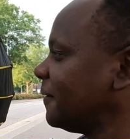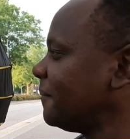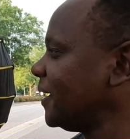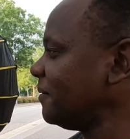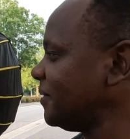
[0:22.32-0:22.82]

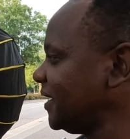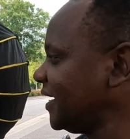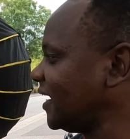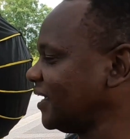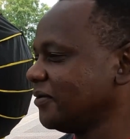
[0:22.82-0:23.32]

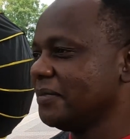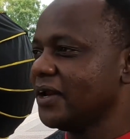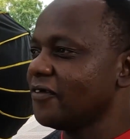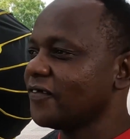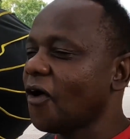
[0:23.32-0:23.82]
maybe a little
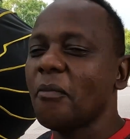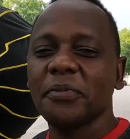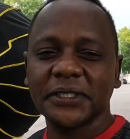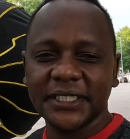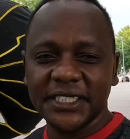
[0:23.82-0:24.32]
bit of
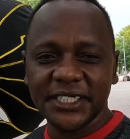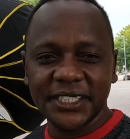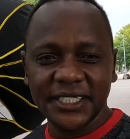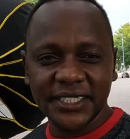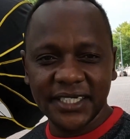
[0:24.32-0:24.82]

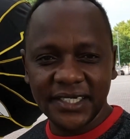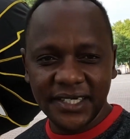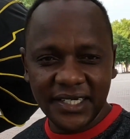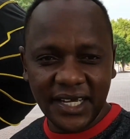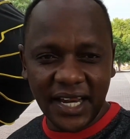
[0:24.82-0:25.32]
composition,
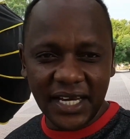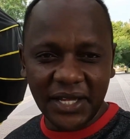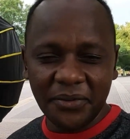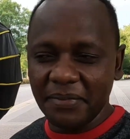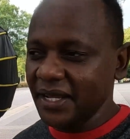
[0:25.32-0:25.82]
a
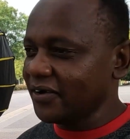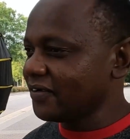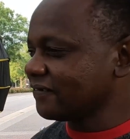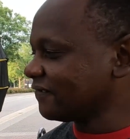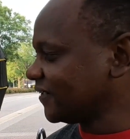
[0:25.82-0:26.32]
little bit
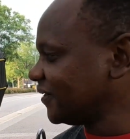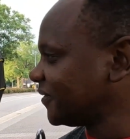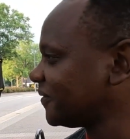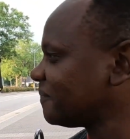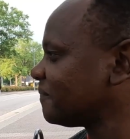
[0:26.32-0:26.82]
of, you
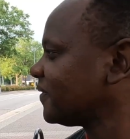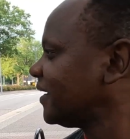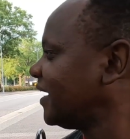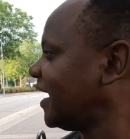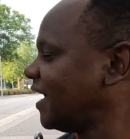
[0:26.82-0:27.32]
know,
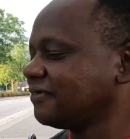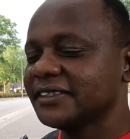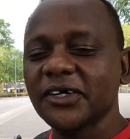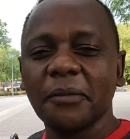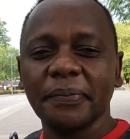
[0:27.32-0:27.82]

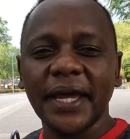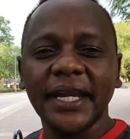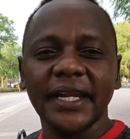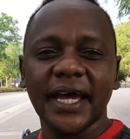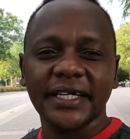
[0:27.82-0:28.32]
f-stop
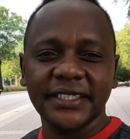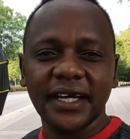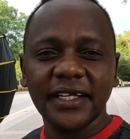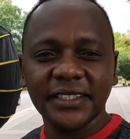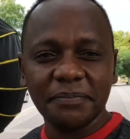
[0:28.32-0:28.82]
and
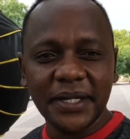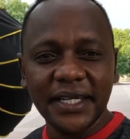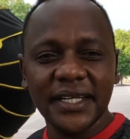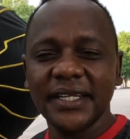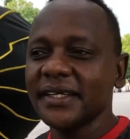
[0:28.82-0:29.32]
shutter speed,